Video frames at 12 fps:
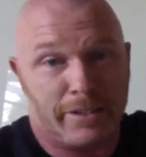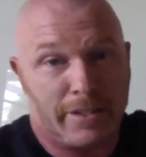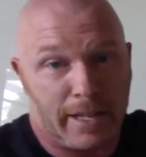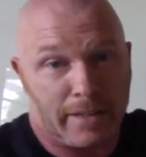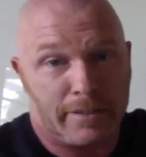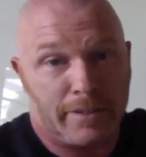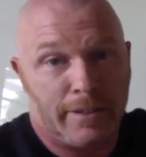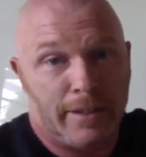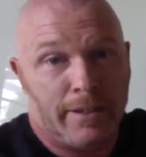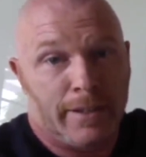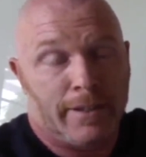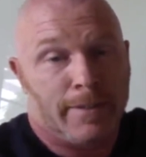exists.
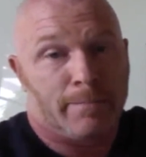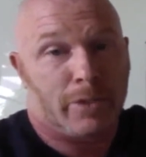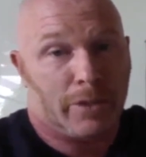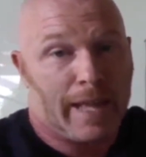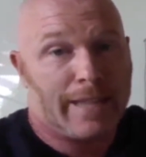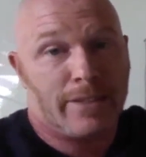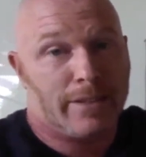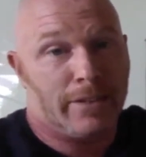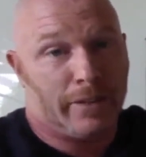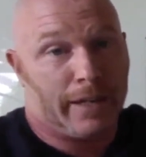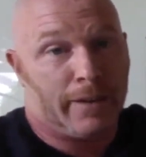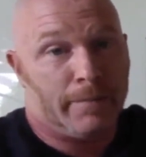So that's still
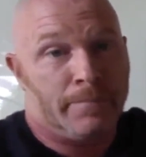there.